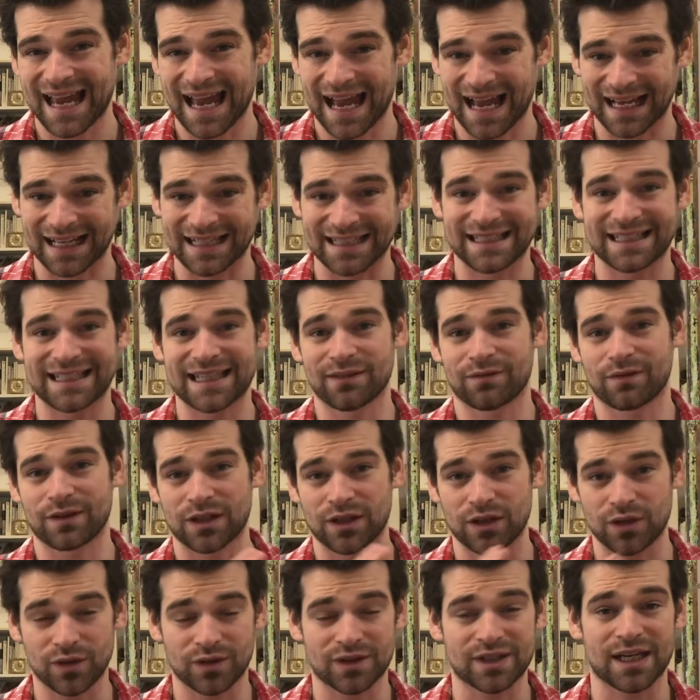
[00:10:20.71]
and giving
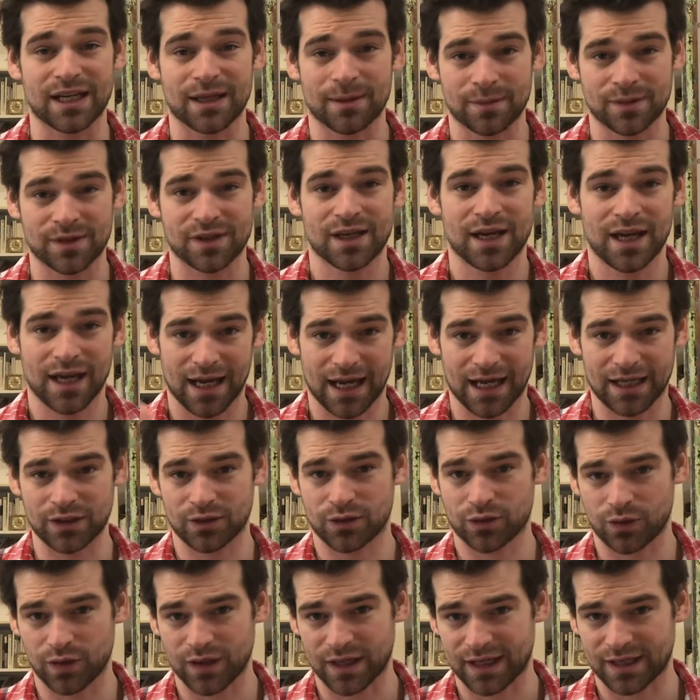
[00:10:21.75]
you tips and
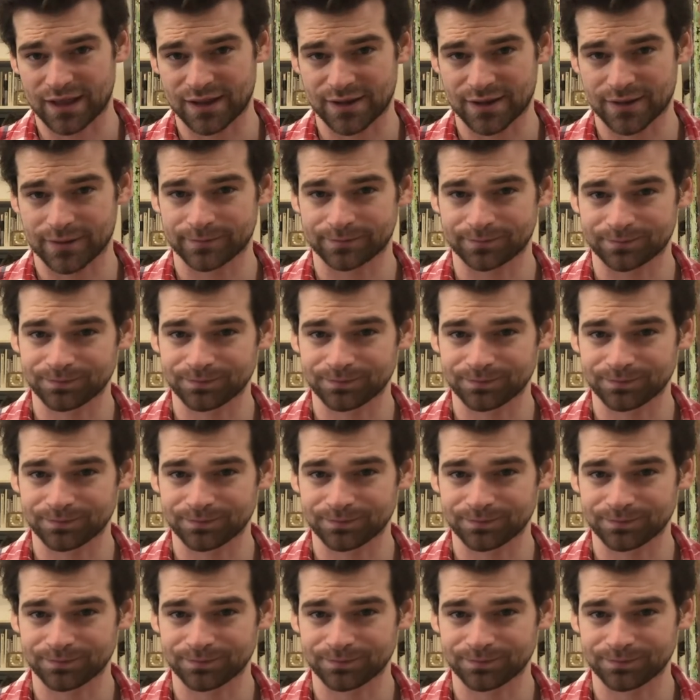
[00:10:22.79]
tricks.